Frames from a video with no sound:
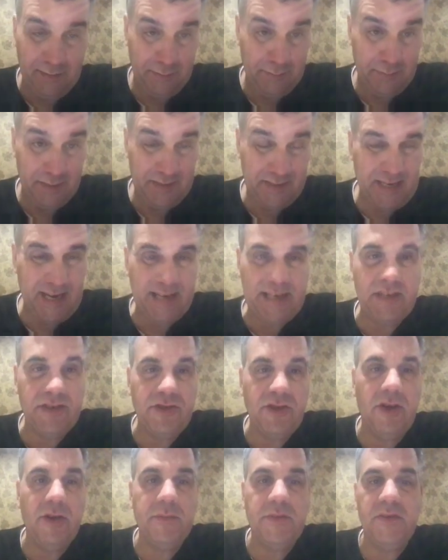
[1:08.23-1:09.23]
The second
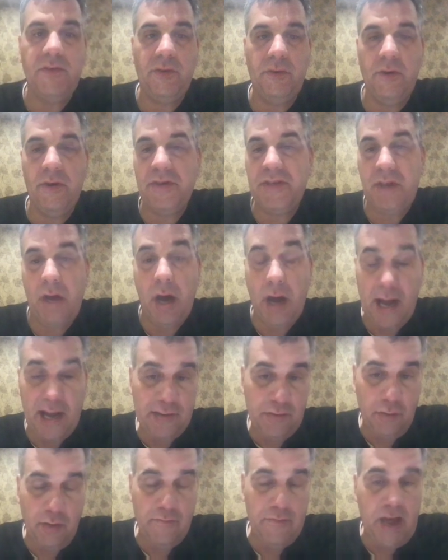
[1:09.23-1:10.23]
term is, of course,
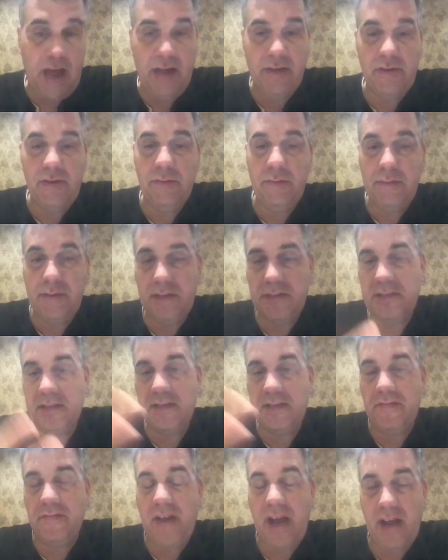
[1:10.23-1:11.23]
ought or value. This is
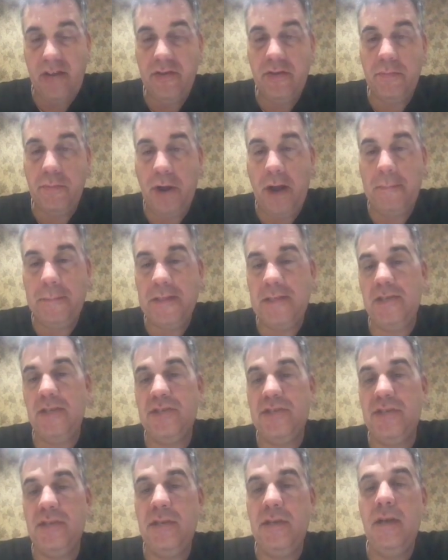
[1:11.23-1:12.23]
a value
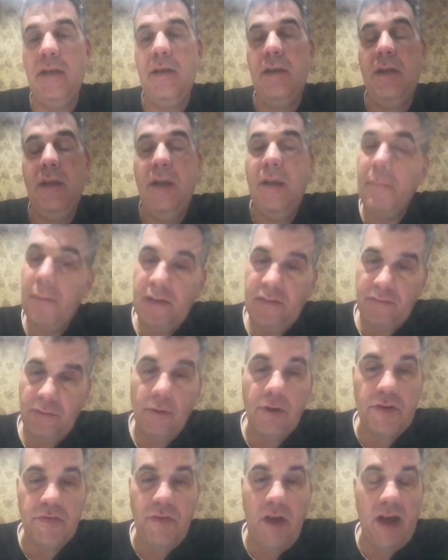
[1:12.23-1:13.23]
proposition. But of
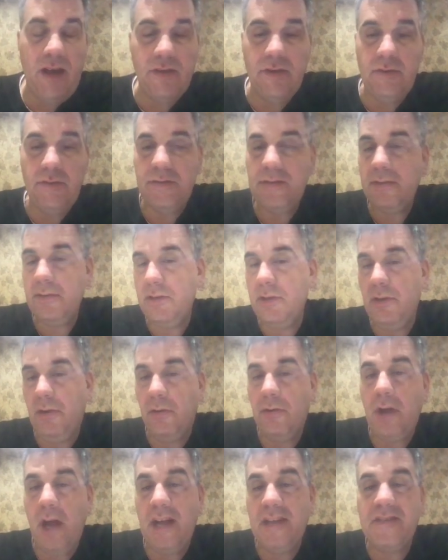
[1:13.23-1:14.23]
course, values,
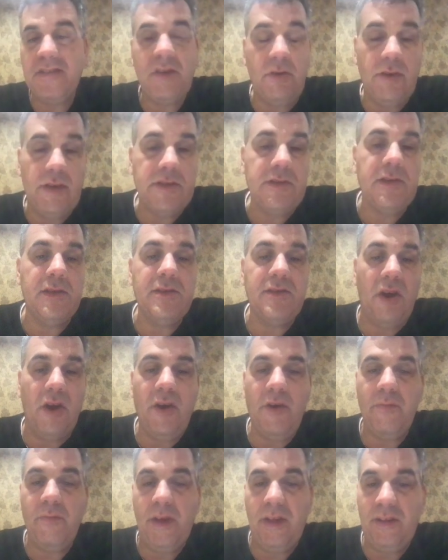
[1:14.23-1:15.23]
consequences
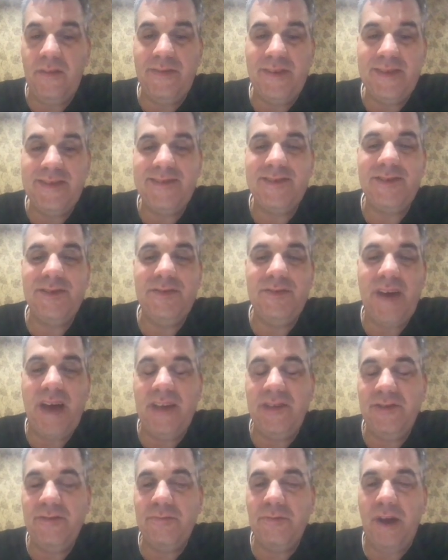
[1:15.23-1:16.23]
are relevant to
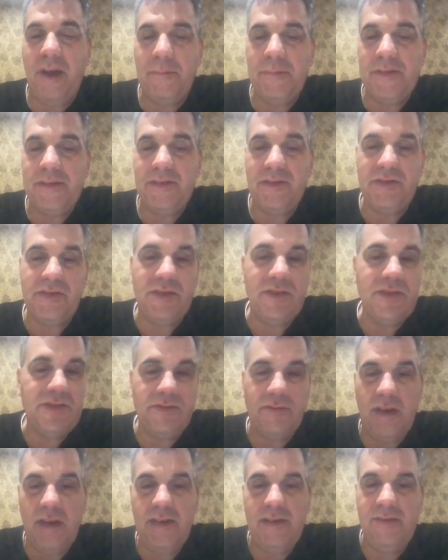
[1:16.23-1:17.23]
value propositions,
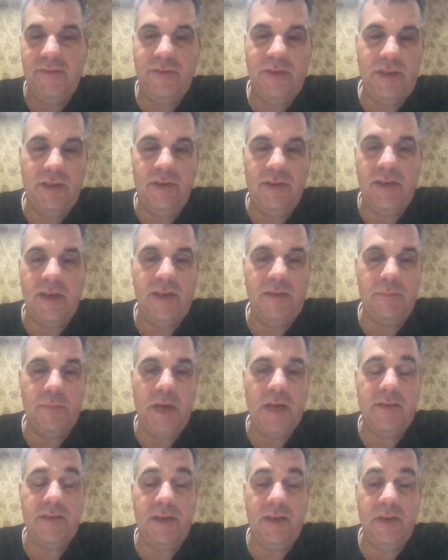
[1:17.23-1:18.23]
right? If we look at
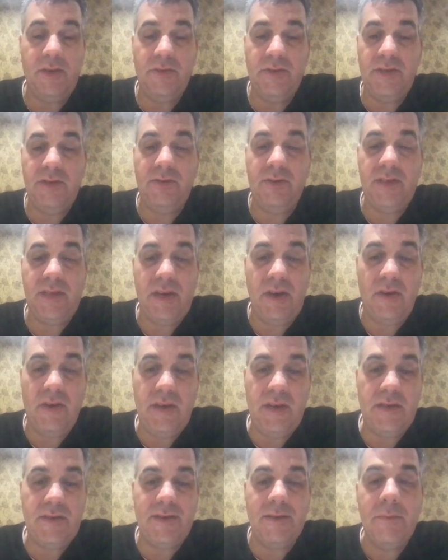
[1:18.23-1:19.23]
basic
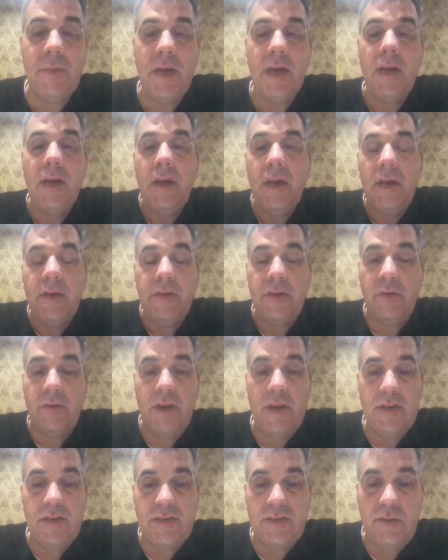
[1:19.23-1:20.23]
utilitarianism, the
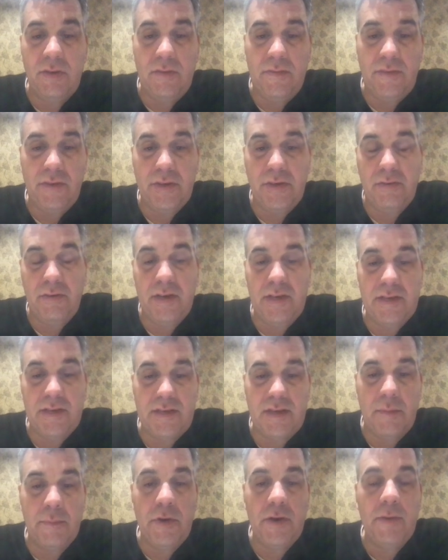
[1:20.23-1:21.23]
greatest good for the greatest
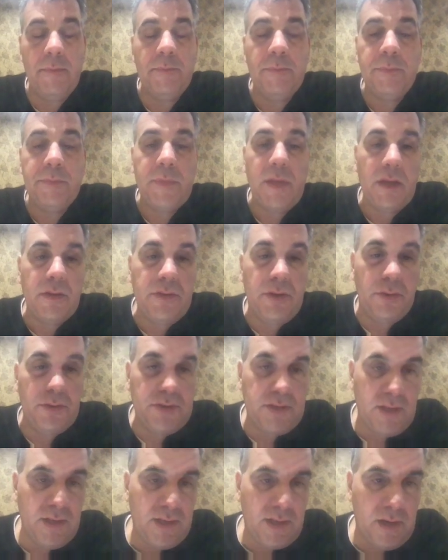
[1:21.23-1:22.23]
number, those
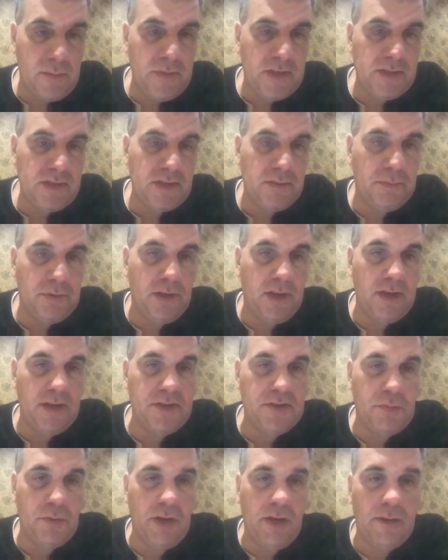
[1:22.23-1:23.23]
can come into play
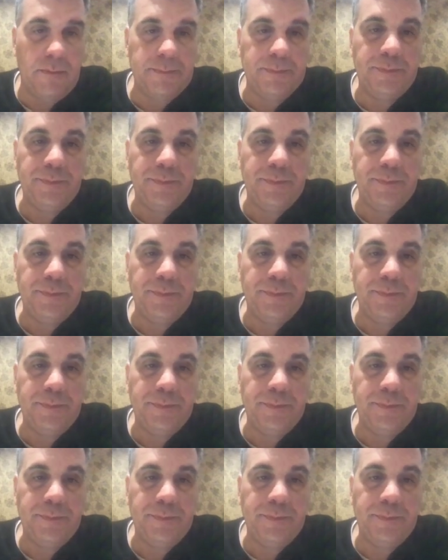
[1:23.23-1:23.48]
as well.